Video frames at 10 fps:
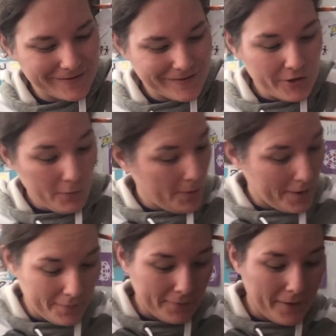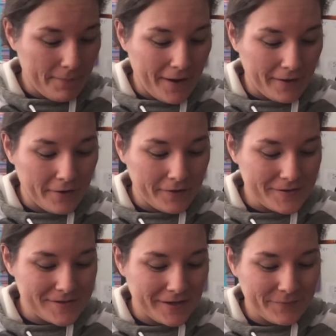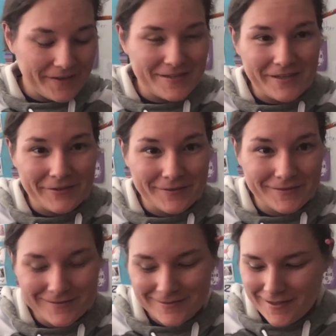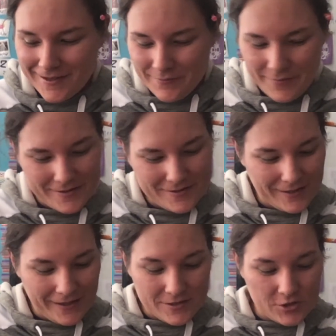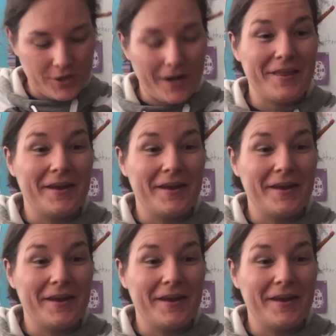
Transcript: you pop it right back on it. It's not a big deal. But let's try that